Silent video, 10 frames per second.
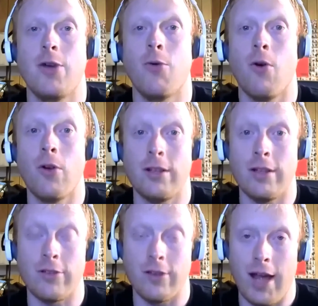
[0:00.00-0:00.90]
No,
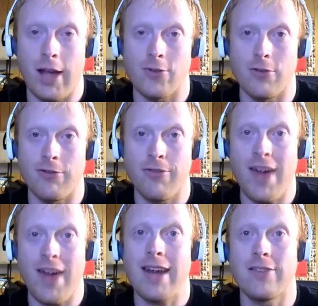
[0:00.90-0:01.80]
oil isn't natural.
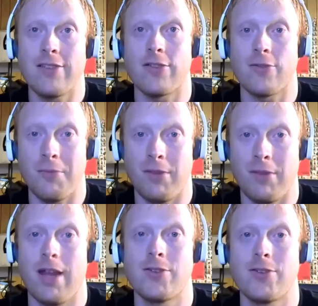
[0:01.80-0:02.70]
Fat is
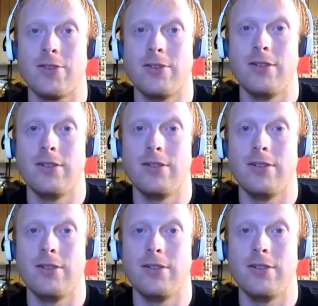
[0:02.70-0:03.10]
extremely natural.